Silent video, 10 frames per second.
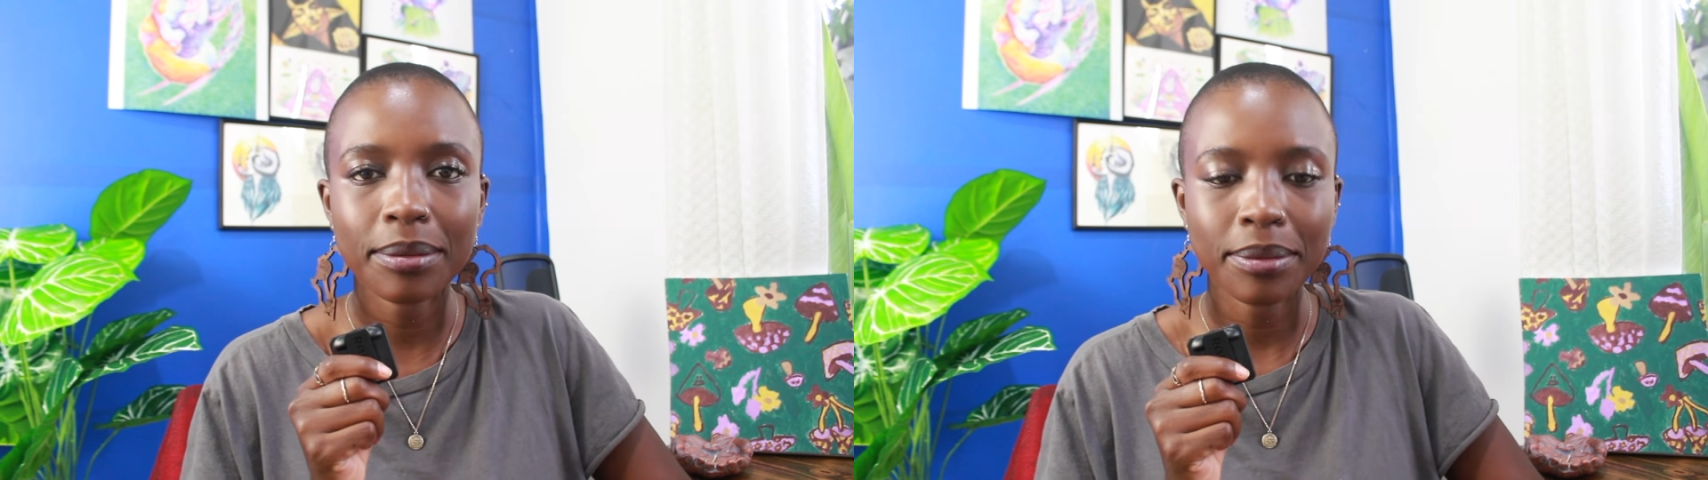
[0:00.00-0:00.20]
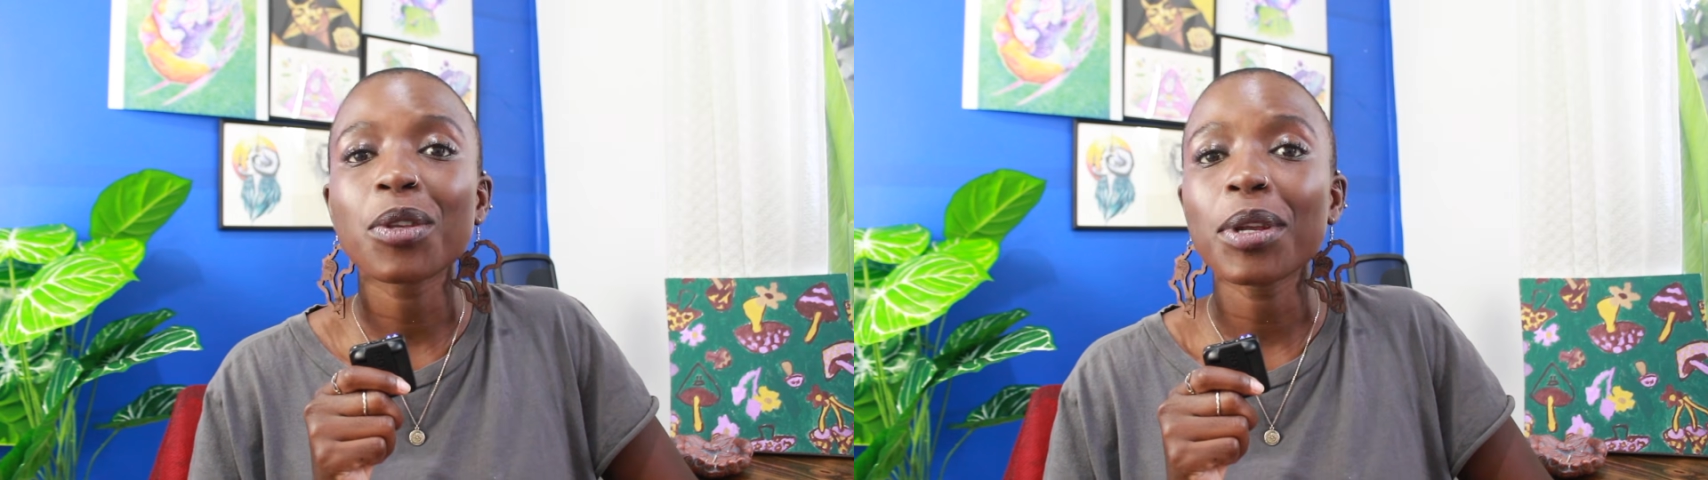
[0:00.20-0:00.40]

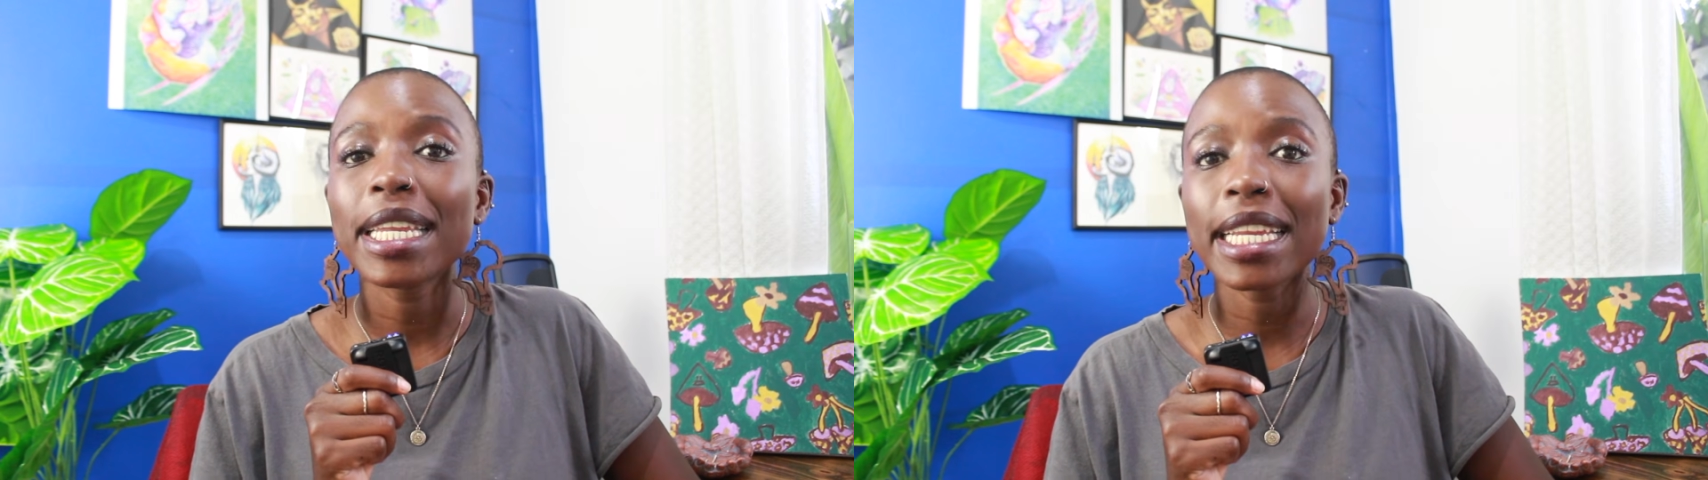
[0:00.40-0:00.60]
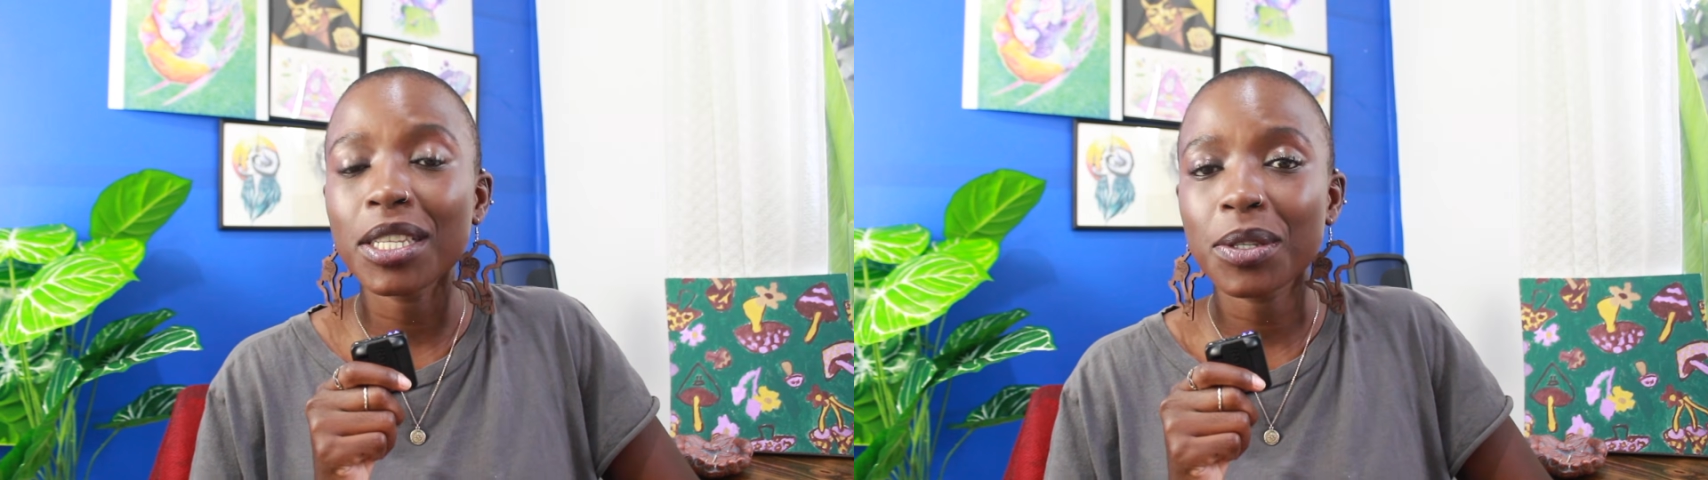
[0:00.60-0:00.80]
So
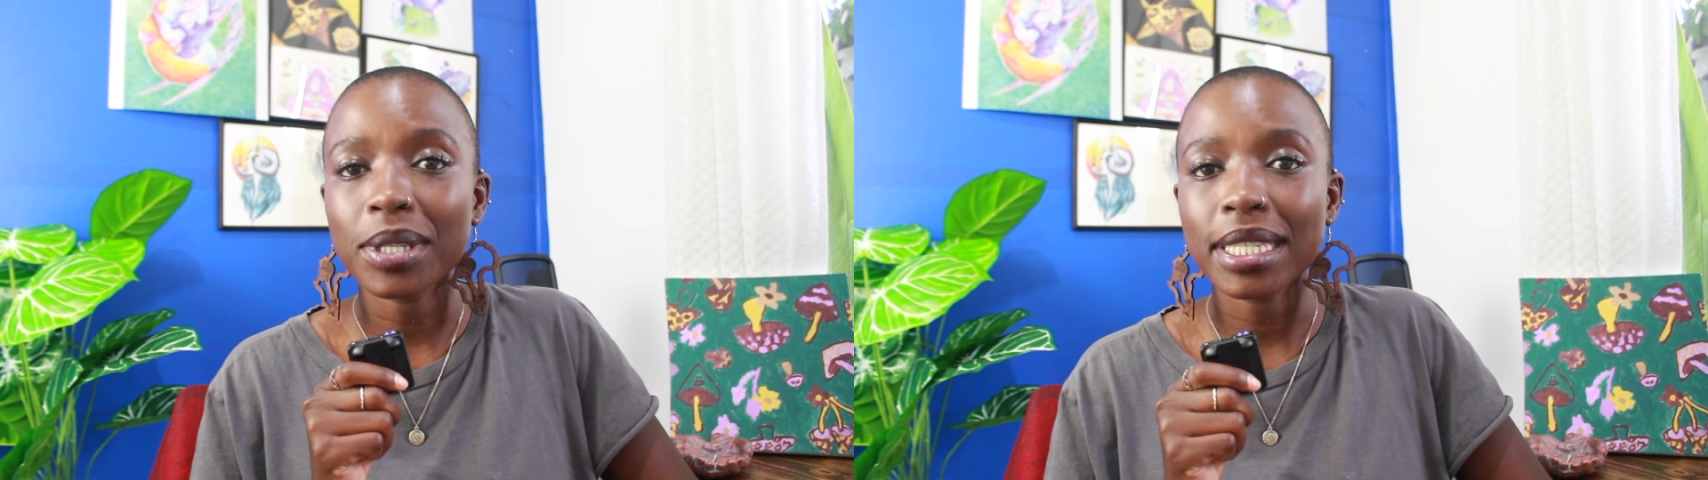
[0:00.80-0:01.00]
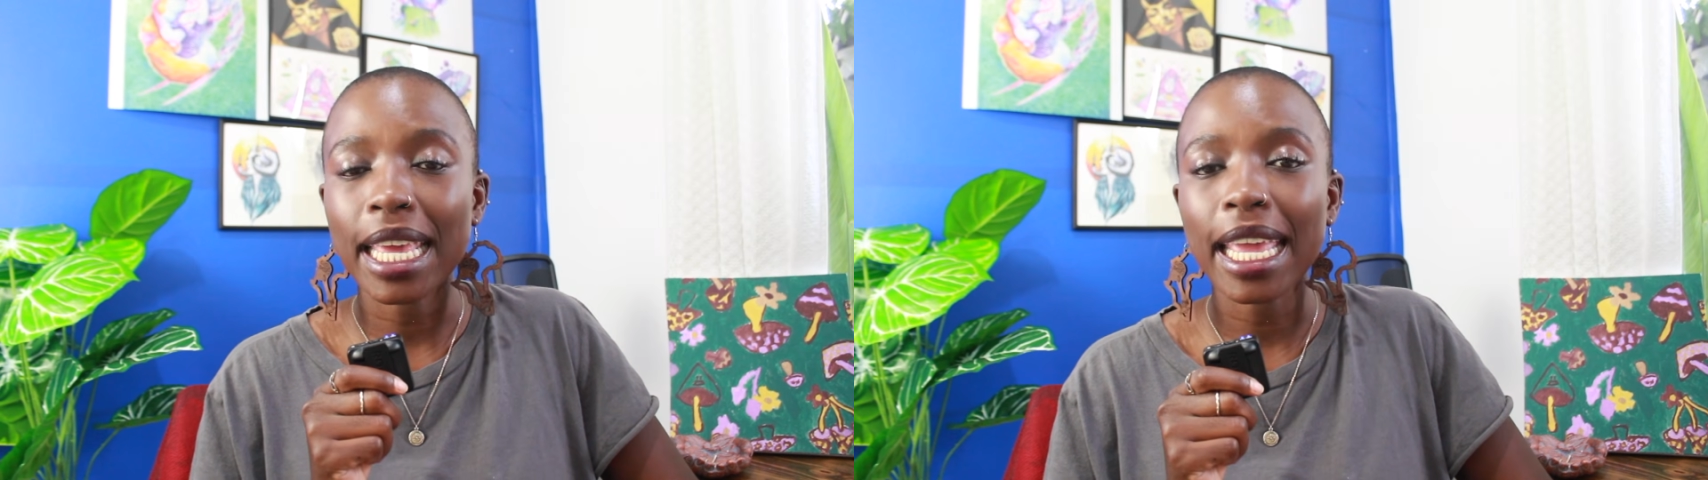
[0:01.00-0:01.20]
needless to
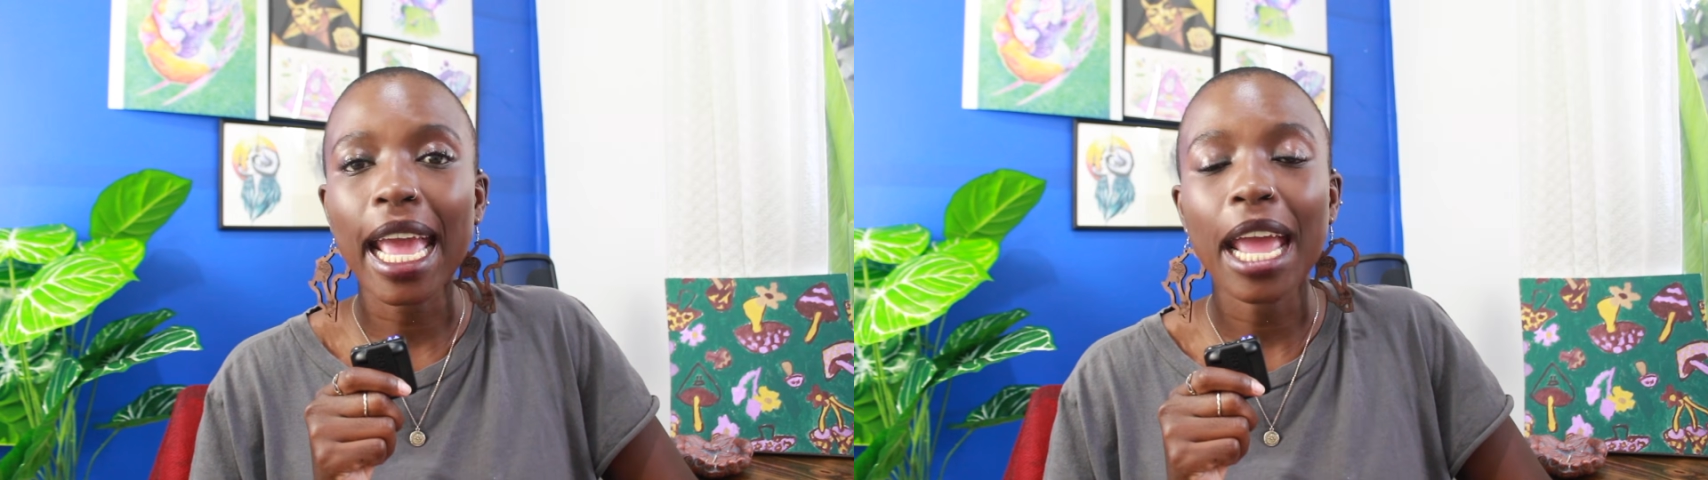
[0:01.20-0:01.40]
say,